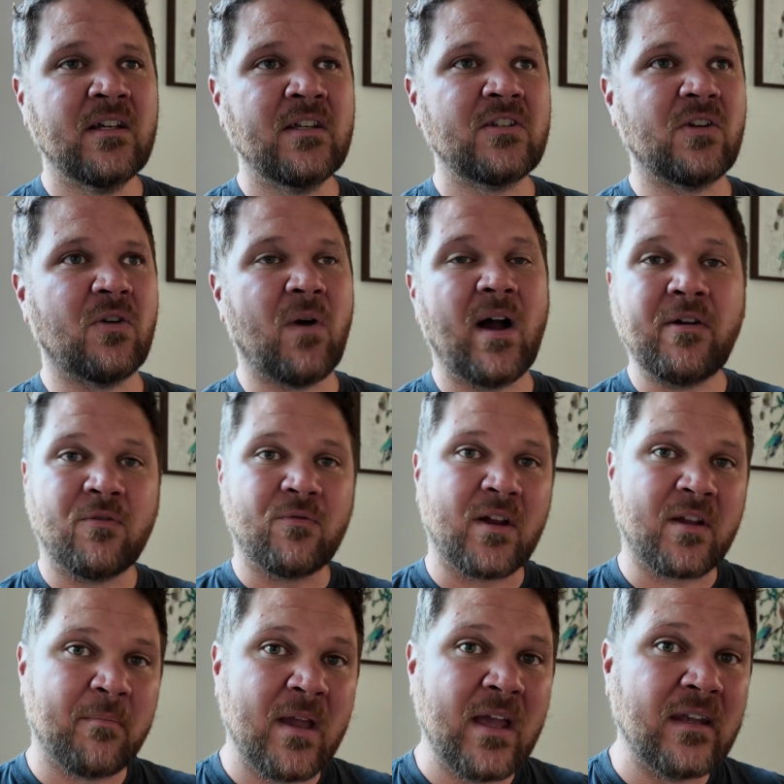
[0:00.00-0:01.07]
So I don't
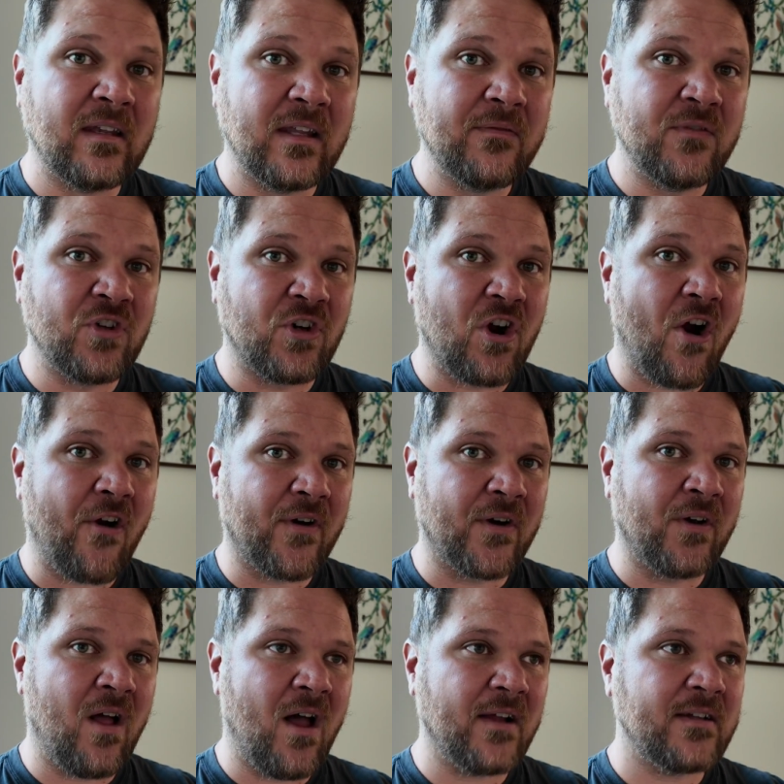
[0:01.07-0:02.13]
recommend leaving your car
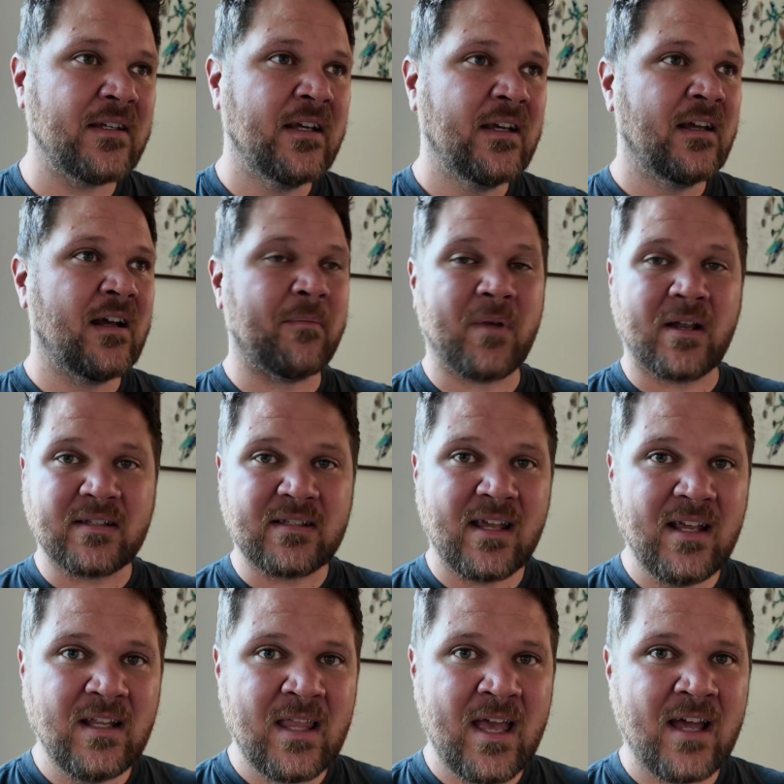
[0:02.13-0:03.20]
unlocked. I'm not
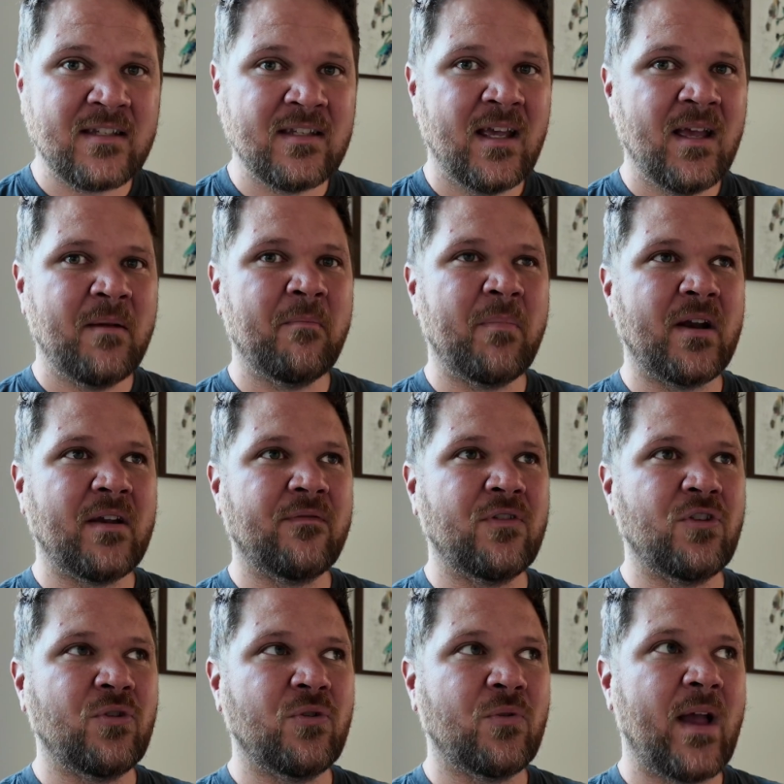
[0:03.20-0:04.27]
saying that, but if
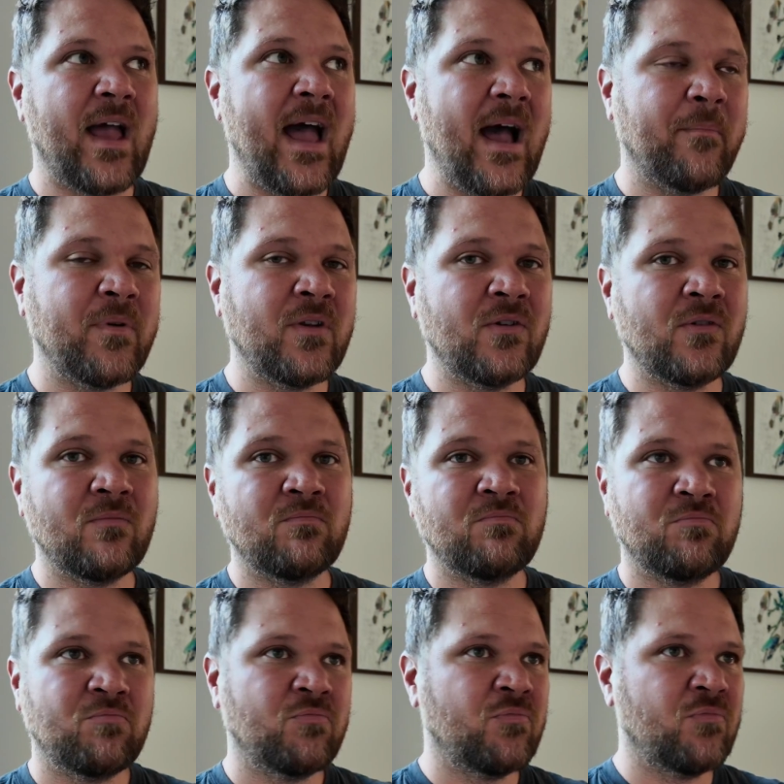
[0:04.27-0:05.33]
you happen
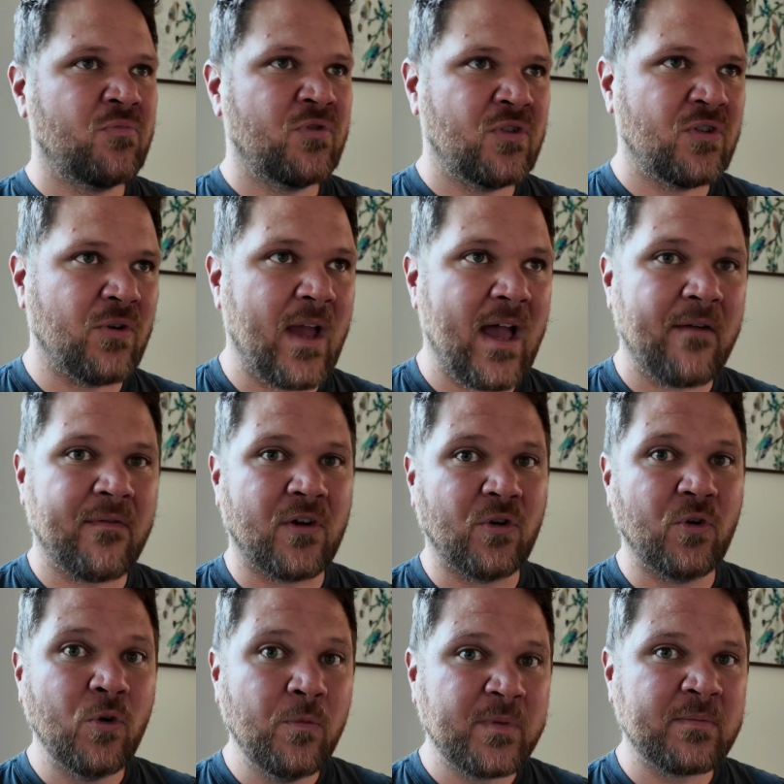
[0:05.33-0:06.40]
to have a
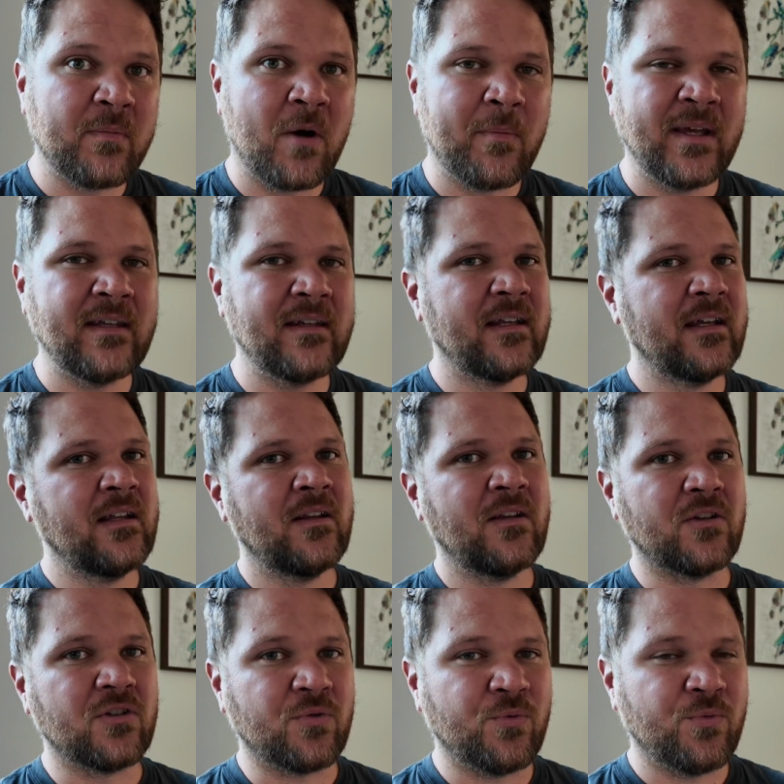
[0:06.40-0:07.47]
oops moment,
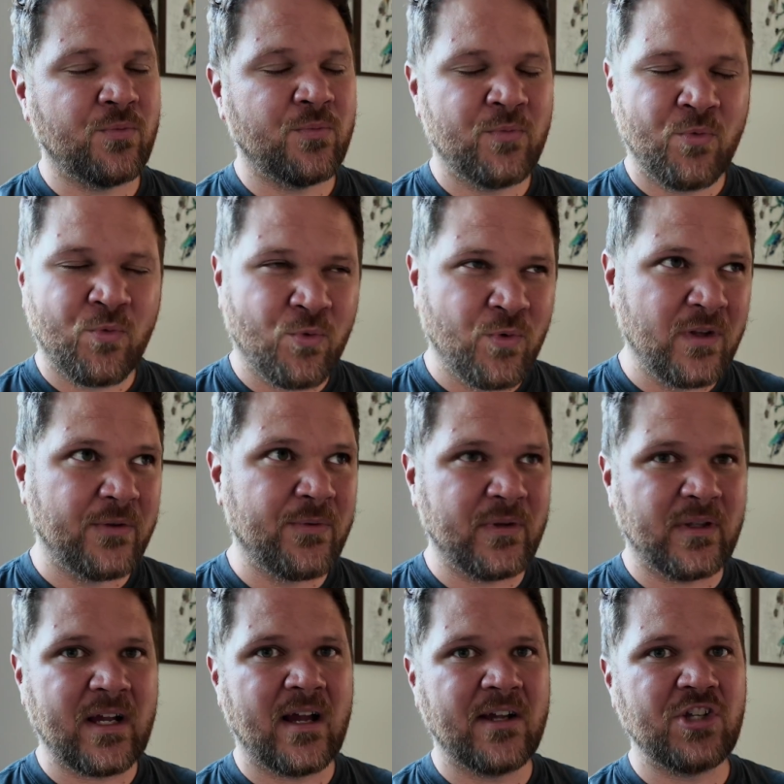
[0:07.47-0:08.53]
there's a really,
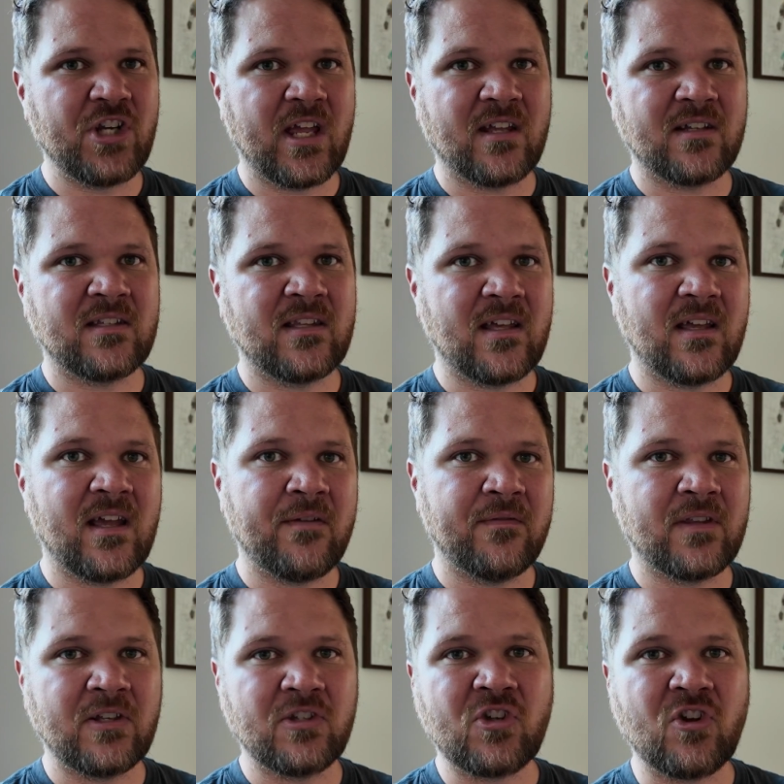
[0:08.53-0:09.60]
really high chance that
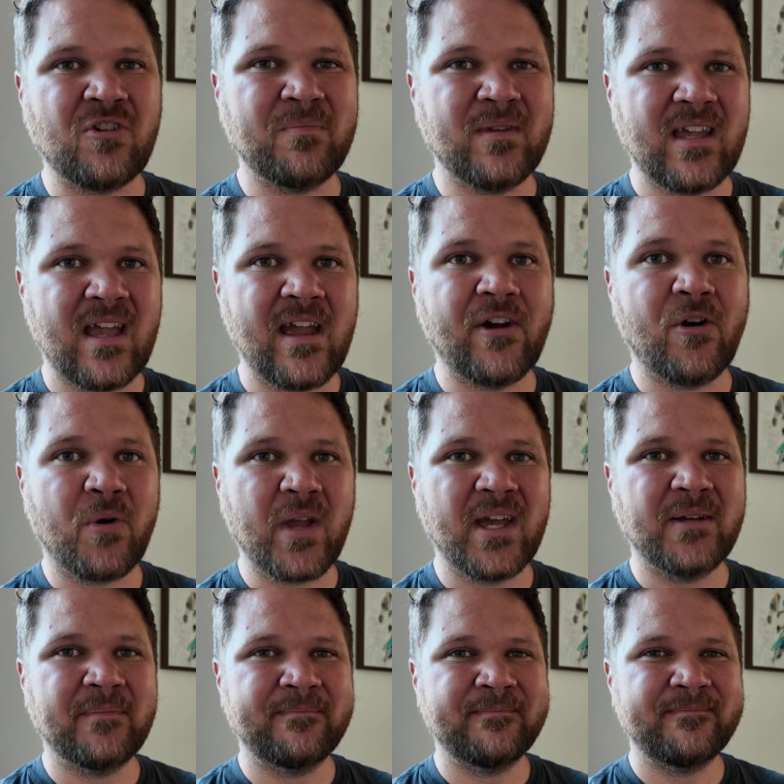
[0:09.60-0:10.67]
everything's going to be a-okay.